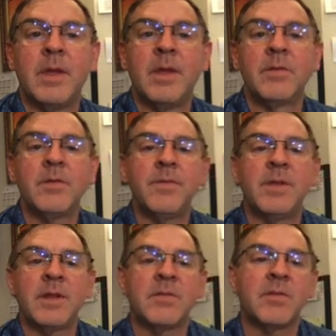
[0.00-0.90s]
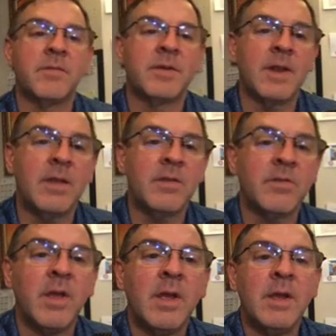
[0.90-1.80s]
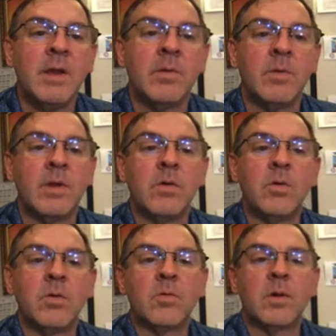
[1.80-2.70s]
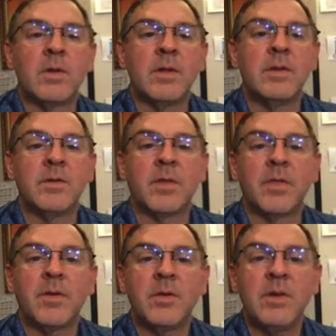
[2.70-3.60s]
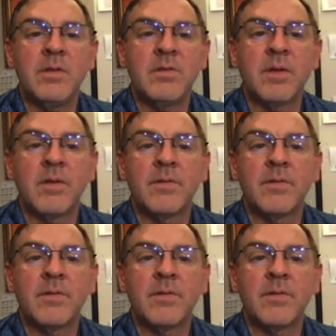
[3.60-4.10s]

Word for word: So for the next seven days, we cool quickly to the 30s